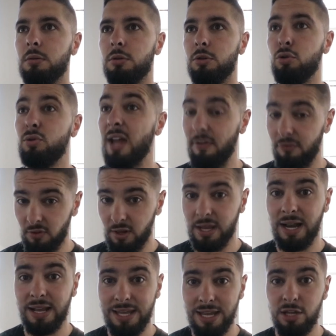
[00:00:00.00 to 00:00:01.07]
You definitely
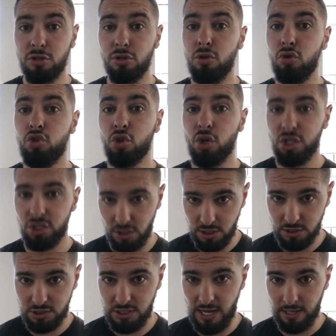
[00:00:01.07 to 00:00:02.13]
gotta get your nutrition
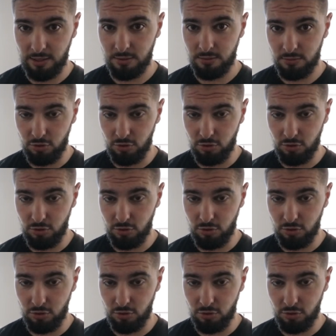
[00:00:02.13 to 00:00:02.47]
in check.